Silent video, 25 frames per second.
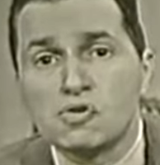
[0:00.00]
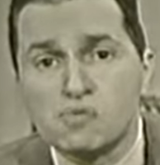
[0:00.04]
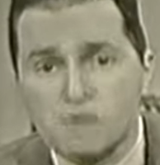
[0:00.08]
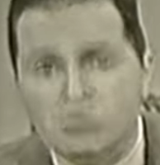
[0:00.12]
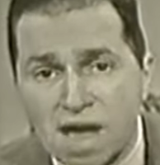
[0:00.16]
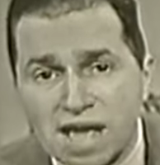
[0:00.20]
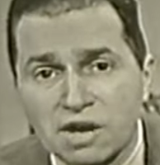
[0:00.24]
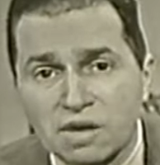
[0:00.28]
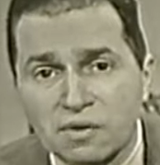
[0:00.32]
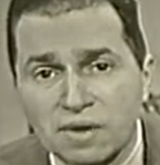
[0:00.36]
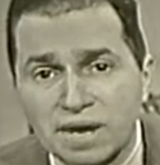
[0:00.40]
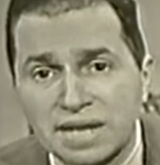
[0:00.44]

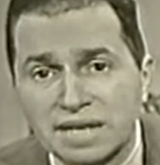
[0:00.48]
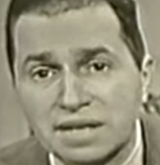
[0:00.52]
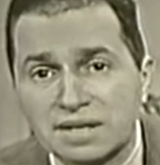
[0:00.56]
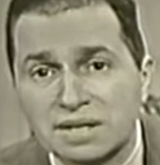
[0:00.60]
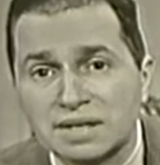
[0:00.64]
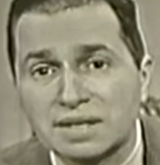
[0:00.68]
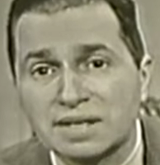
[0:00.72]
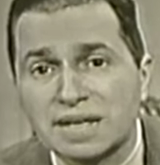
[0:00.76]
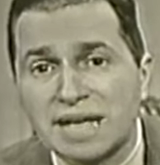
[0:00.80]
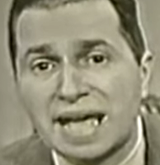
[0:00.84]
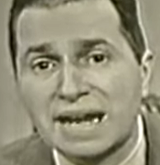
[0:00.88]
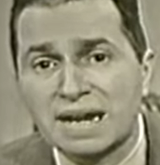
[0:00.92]
rhetoric,
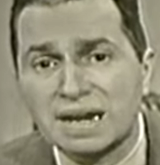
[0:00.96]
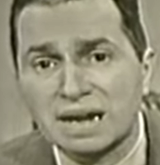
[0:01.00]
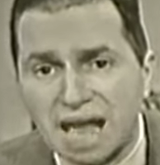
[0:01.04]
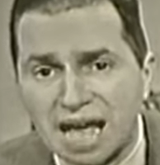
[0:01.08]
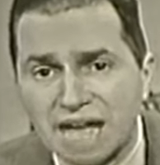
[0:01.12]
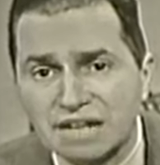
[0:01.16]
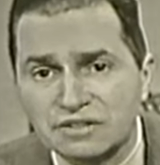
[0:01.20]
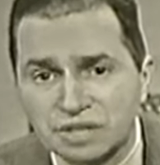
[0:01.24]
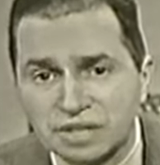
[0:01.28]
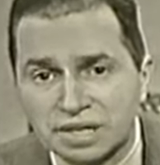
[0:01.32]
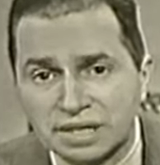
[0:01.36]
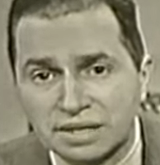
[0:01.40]
and
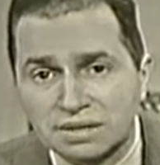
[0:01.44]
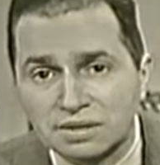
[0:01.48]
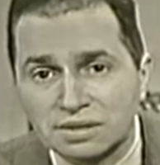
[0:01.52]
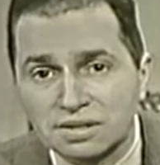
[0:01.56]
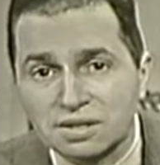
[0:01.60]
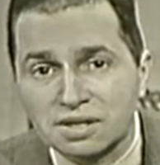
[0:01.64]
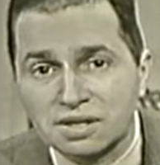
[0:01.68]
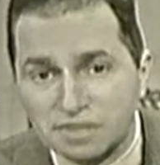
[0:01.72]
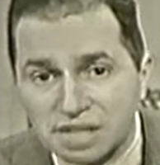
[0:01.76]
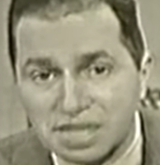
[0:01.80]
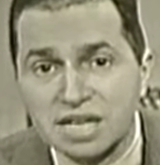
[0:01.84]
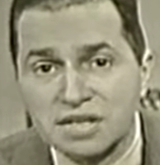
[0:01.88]
logic.
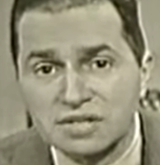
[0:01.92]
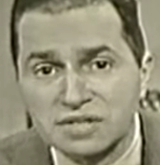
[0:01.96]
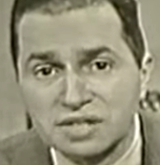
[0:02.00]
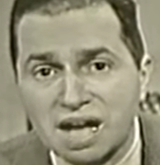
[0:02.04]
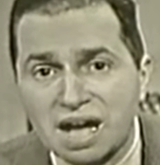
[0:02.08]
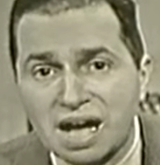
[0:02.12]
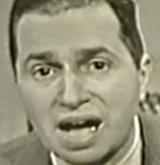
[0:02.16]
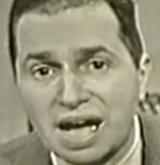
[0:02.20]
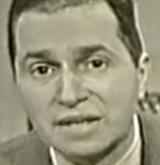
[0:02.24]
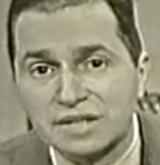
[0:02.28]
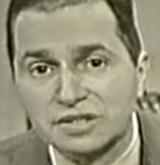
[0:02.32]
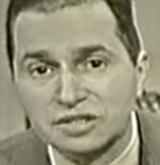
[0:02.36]
These
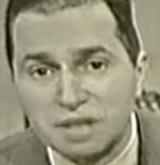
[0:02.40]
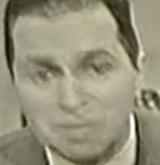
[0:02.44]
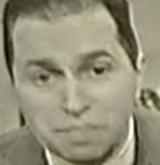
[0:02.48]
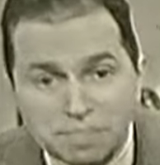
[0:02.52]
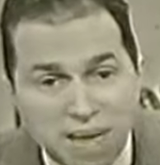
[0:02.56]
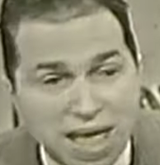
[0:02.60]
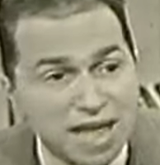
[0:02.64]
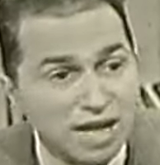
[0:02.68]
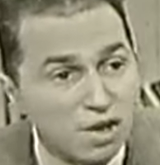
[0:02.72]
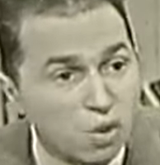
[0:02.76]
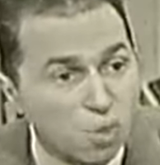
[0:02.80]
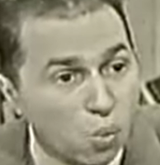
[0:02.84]
arts
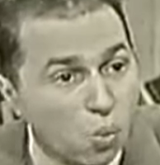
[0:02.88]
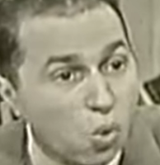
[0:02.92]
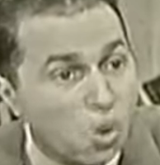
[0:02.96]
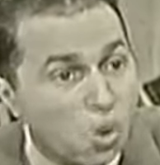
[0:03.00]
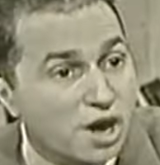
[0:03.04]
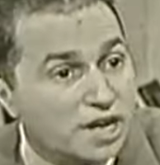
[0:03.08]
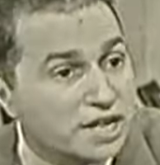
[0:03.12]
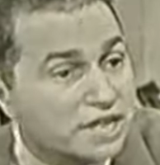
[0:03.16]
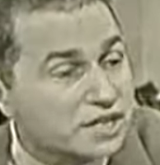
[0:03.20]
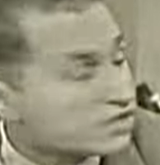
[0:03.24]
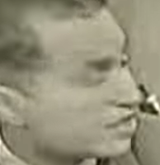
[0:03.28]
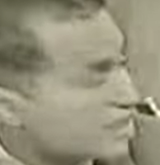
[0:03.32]
make
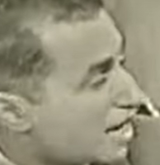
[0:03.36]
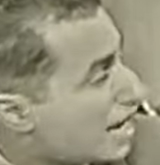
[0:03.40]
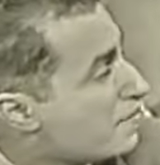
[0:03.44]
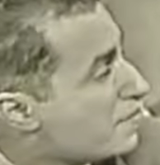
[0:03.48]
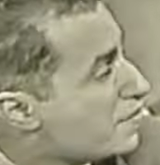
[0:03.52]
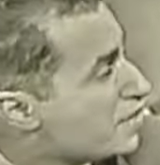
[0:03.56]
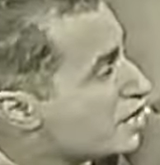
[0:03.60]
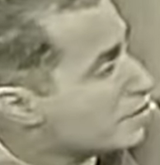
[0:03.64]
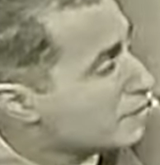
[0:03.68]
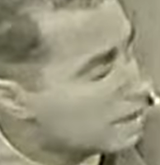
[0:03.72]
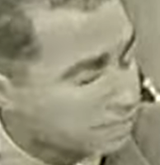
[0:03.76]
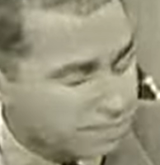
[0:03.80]
works
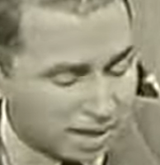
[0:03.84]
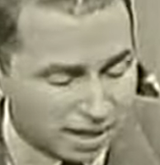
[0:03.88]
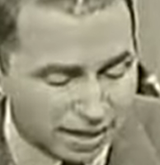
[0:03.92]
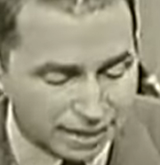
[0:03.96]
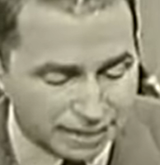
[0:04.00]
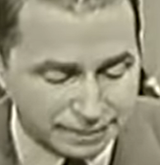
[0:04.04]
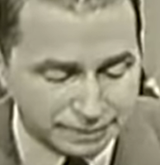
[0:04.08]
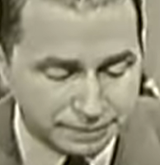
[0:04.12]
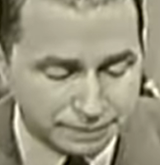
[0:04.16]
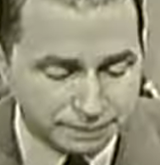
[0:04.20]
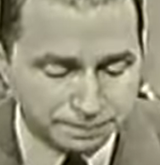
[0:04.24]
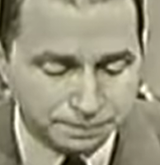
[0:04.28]
in the human mind.